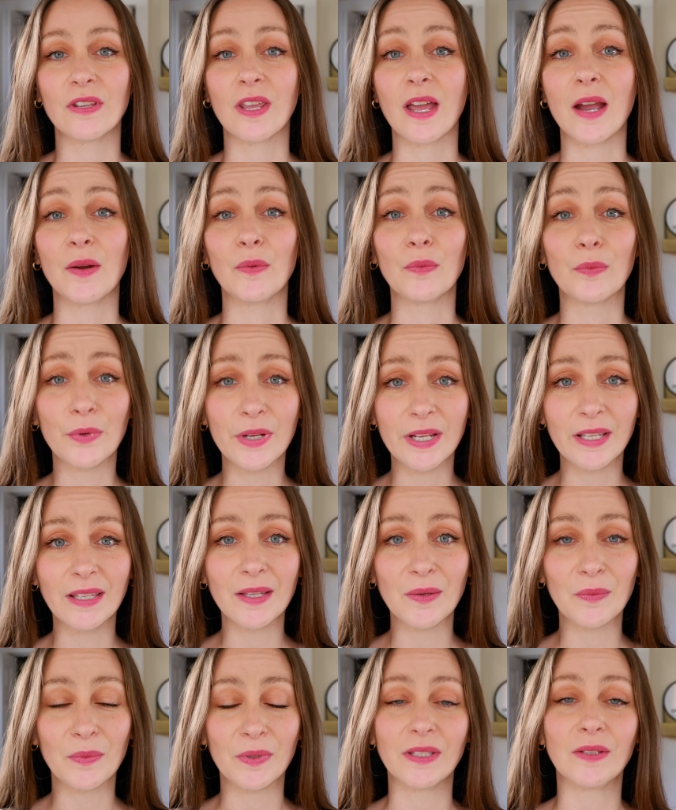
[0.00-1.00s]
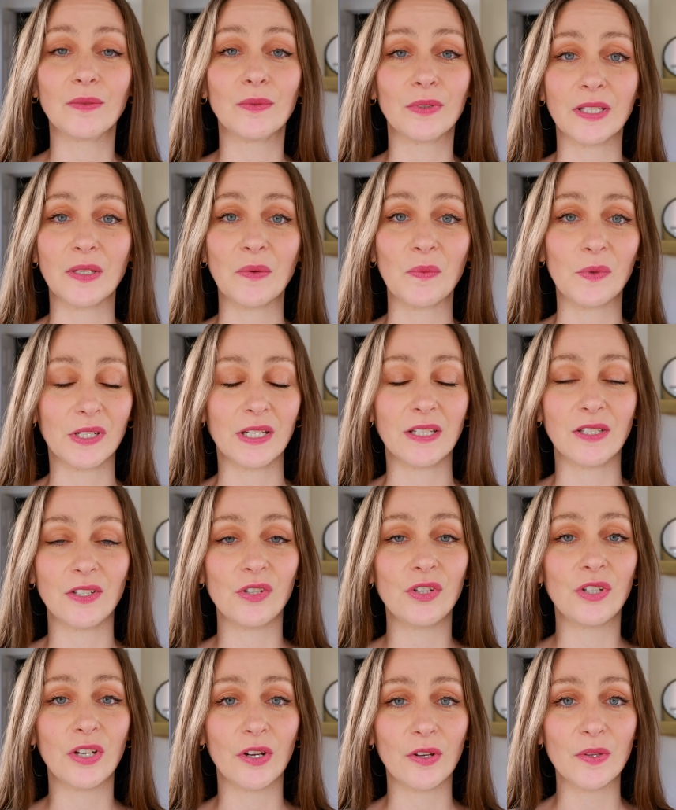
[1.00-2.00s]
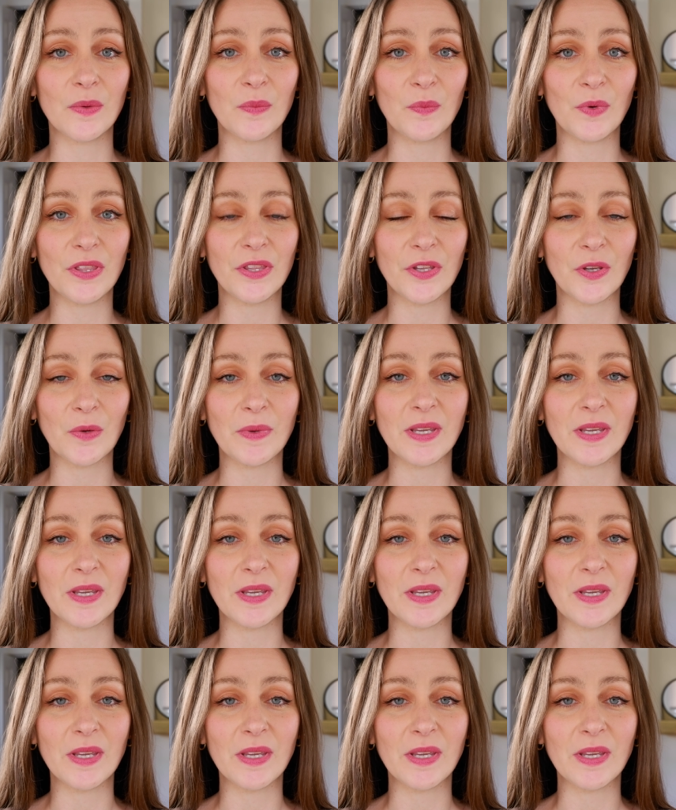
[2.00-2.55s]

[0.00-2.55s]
that I really wanted to share them with you,